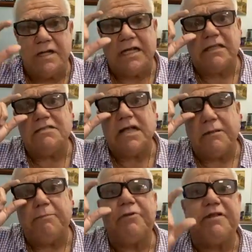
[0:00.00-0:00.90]
So let us
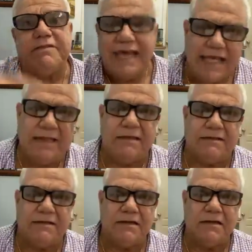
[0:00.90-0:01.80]
not
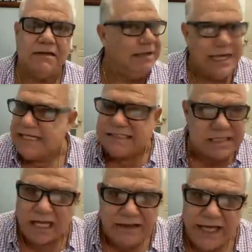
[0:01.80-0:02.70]
pretend
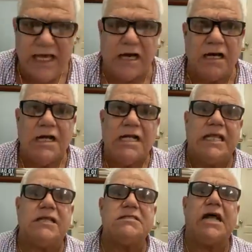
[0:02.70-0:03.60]
it's not here.
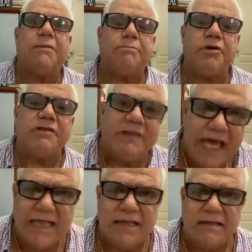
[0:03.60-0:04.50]
Let us not
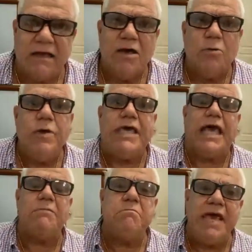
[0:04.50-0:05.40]
pretend we
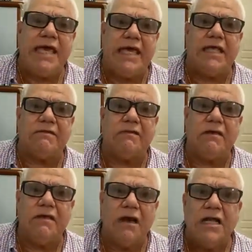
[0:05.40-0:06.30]
can make
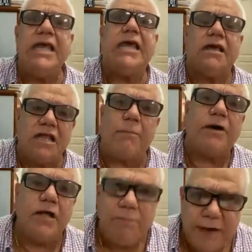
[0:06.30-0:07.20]
it an
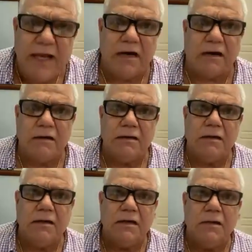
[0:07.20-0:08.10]
economical pillar.
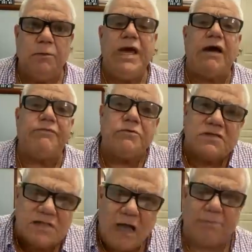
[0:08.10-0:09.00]
We have
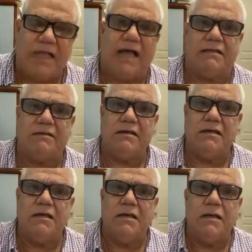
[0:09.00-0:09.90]
to stop that.
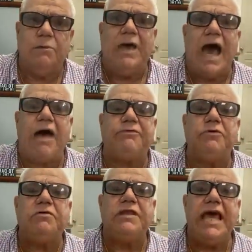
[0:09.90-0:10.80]
We
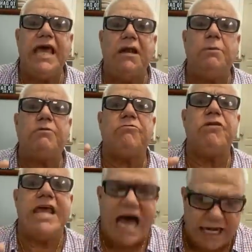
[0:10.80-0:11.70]
have to deal with
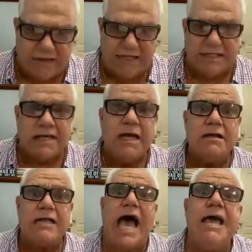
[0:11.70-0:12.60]
realities.
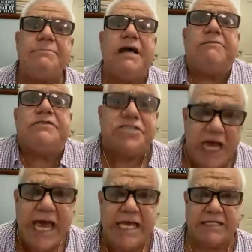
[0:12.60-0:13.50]
Times have
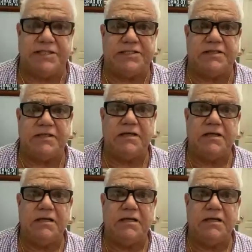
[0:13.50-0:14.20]
changed.